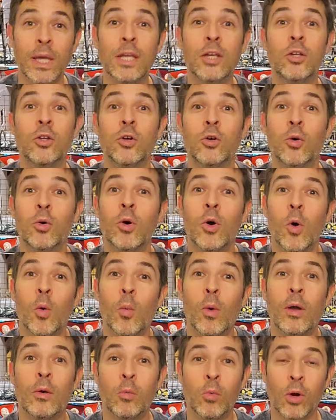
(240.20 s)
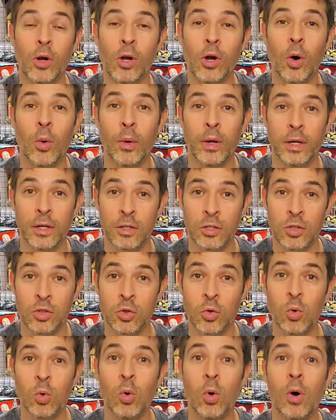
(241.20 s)
we do when we're going to
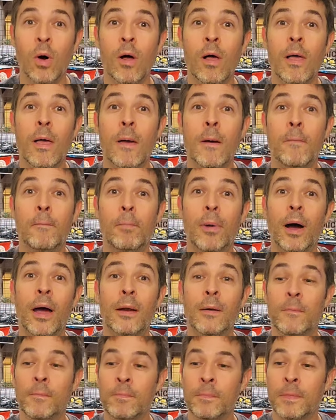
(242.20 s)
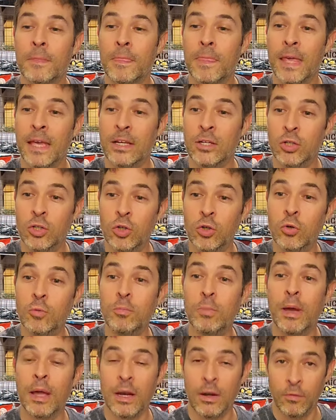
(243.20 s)
school, but they do
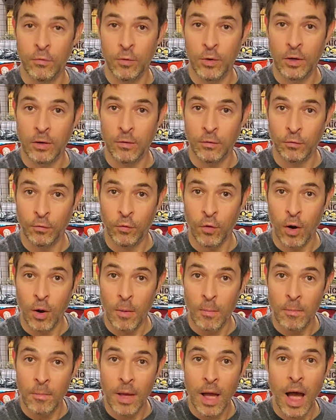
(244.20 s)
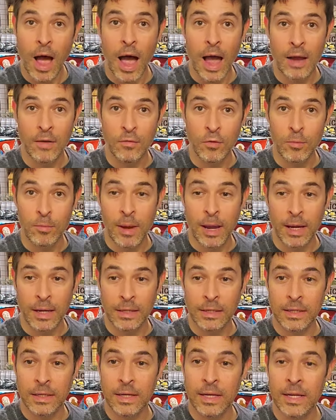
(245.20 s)
benefit from
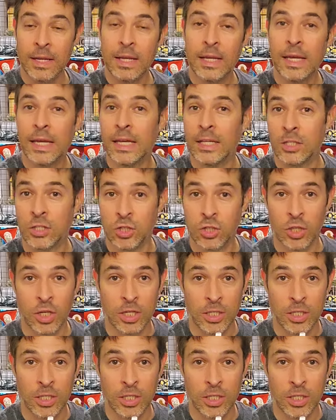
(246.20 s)
ivermectin. It's